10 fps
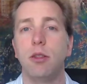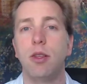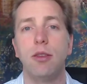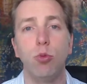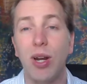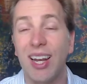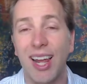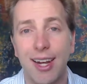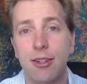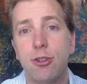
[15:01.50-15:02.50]

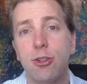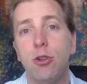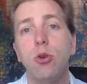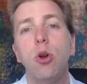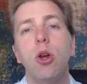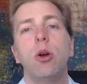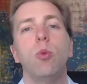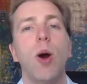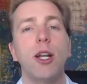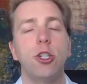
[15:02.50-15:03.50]
related to
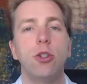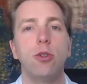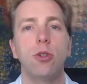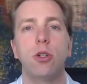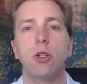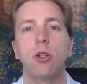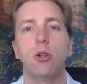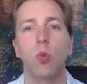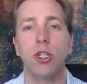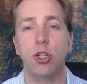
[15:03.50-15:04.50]
what you're
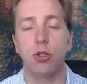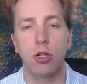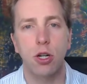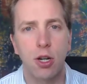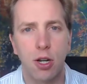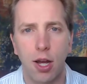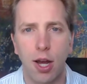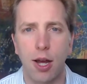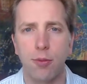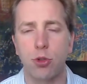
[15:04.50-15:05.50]

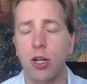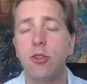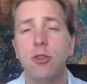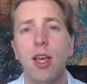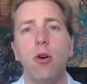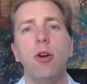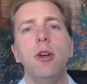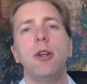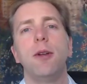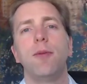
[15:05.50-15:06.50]
trying to sell.
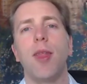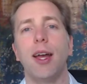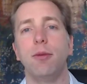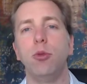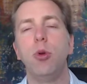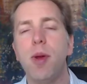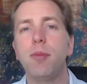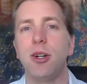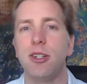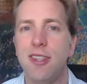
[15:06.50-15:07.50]

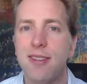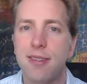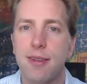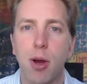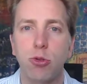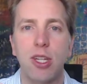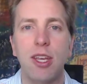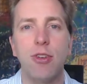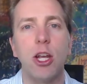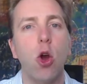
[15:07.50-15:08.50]
Remember, this is about
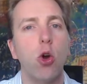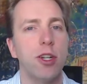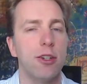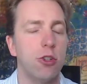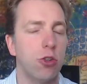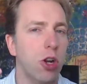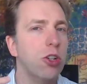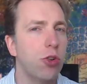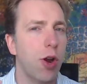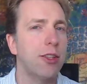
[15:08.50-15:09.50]
giving content. You're not
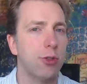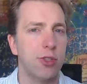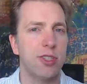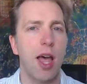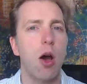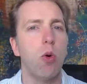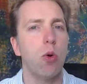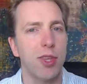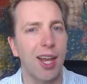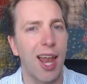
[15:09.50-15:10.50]
trying to sell
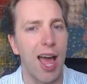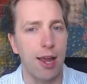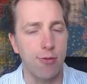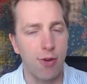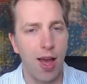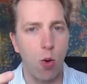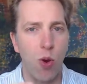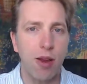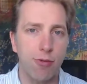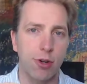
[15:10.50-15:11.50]
on the live.
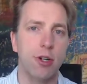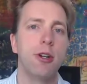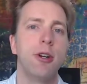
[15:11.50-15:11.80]
However,